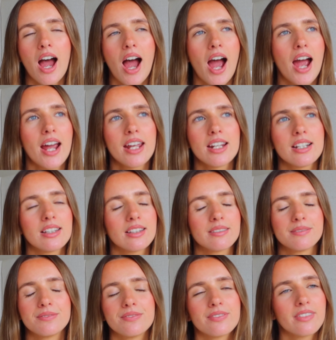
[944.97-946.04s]
I
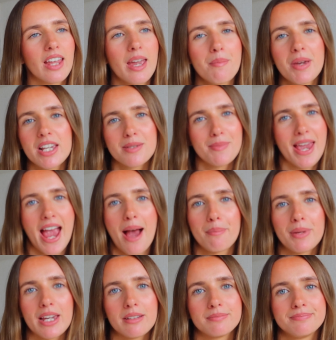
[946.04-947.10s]
it makes me
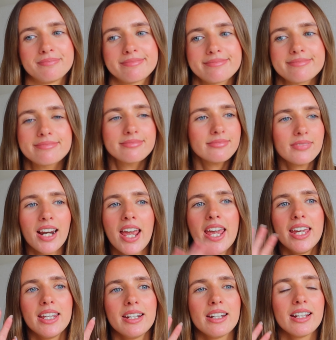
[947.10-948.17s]
happy.
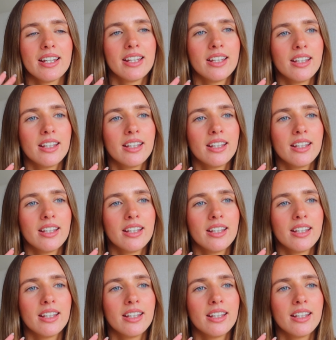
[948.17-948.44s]
And